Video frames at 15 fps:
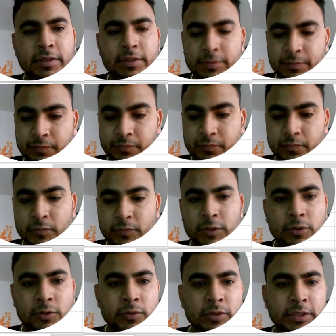if I will
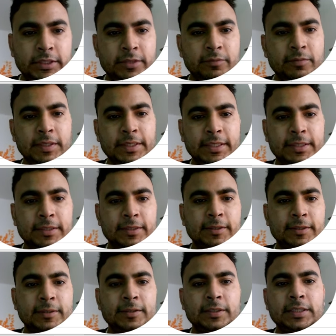do that, it will
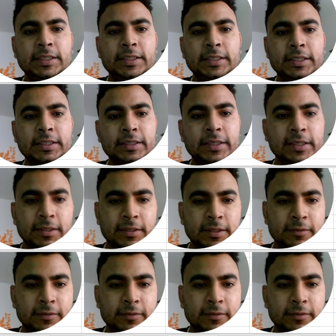take the data.